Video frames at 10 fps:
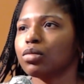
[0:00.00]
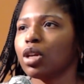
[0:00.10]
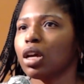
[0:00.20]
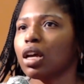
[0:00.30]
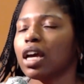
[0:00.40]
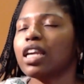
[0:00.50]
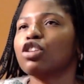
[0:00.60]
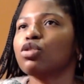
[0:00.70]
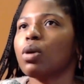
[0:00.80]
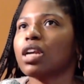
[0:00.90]
Yeah, and I
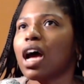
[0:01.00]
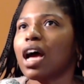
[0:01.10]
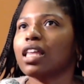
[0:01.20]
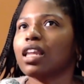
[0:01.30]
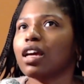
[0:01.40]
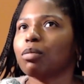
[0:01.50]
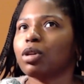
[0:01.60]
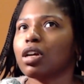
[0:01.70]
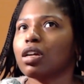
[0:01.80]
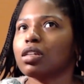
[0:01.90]
do want to highlight,
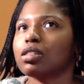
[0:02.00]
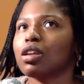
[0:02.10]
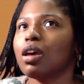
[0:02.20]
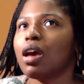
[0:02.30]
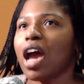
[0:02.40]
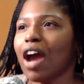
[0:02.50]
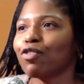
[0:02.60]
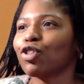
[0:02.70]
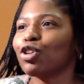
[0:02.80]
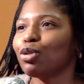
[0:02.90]
because
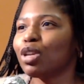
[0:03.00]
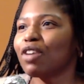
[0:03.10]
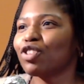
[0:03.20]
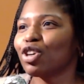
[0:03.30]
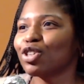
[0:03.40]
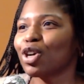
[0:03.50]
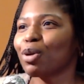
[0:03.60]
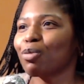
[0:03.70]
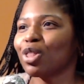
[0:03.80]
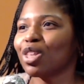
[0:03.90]
after you left your
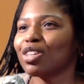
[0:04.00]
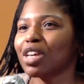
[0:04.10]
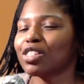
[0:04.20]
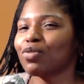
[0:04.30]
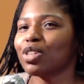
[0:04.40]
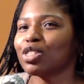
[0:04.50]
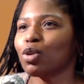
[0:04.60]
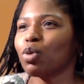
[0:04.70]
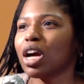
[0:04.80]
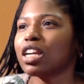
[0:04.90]
term with us as a Vista,
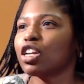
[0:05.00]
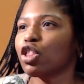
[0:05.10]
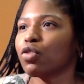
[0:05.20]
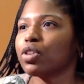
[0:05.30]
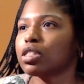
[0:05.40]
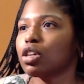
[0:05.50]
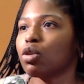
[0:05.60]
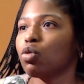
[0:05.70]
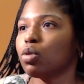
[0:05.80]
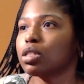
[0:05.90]
we got another Vista
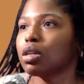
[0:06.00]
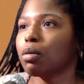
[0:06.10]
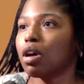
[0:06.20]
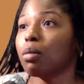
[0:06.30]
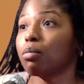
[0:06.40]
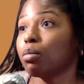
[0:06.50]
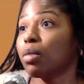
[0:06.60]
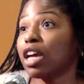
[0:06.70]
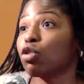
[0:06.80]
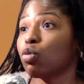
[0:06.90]
who was a
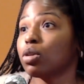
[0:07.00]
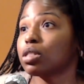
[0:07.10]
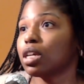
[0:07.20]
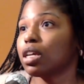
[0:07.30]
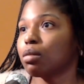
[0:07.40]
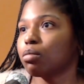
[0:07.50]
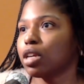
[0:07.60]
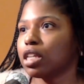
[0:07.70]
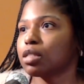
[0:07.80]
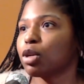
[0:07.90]
man who was in
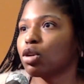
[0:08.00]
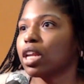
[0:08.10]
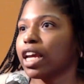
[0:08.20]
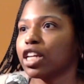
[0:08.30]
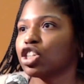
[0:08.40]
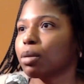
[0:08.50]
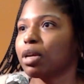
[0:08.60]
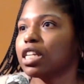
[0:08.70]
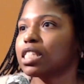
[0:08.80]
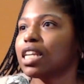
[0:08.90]
his middle age. I
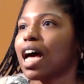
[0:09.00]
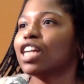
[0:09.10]
mean, it's not